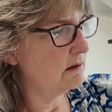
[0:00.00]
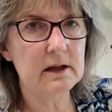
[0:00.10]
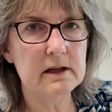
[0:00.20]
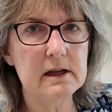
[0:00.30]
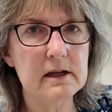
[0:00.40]

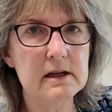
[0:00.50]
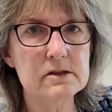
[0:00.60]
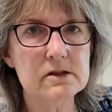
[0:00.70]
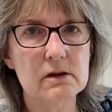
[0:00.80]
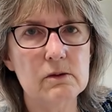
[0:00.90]
and it
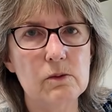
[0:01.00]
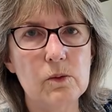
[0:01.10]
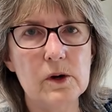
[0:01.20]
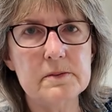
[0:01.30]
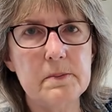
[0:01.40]
is
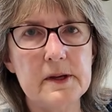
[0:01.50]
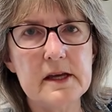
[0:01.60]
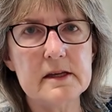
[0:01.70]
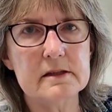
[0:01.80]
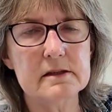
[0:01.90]
one
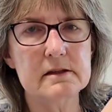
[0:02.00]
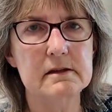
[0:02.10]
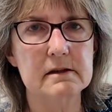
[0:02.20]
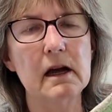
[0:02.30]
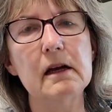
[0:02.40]
piece.